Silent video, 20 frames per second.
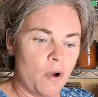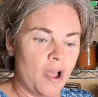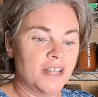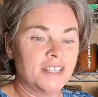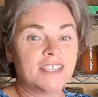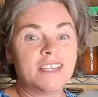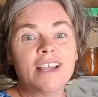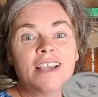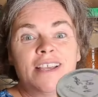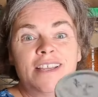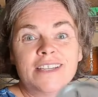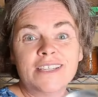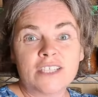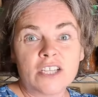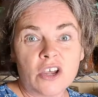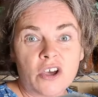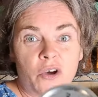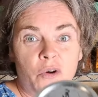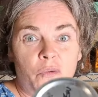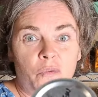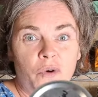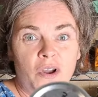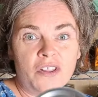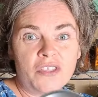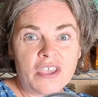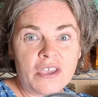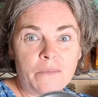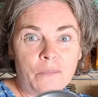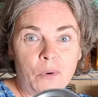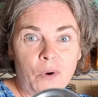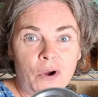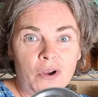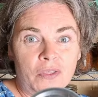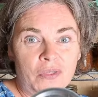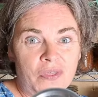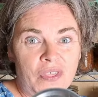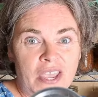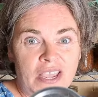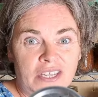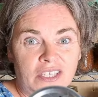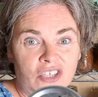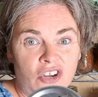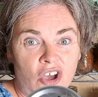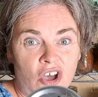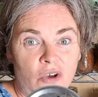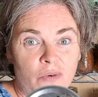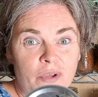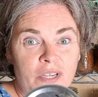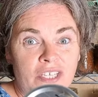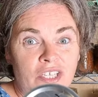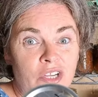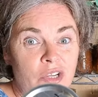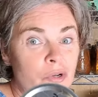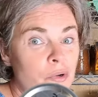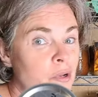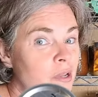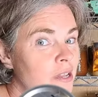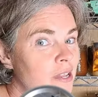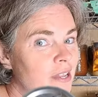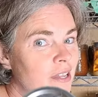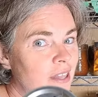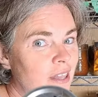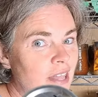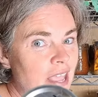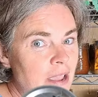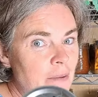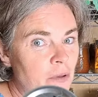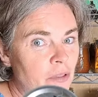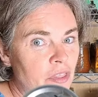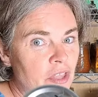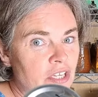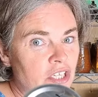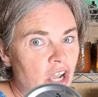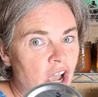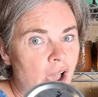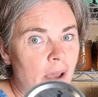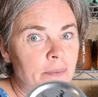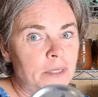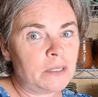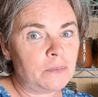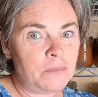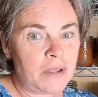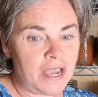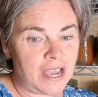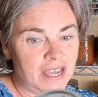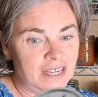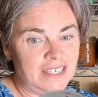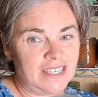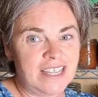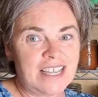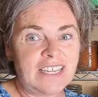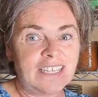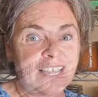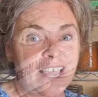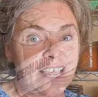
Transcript: ones. So one of the important things to always do label the tops because these